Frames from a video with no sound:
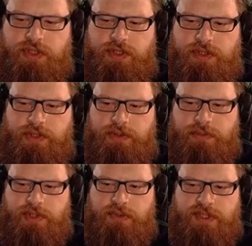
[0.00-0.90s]
Do I
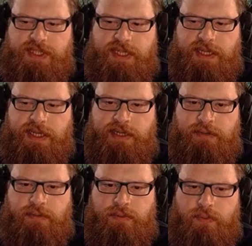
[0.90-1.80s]
want to extend that
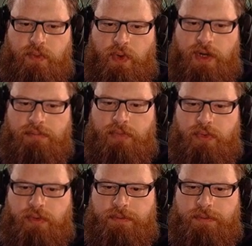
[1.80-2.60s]
out one more?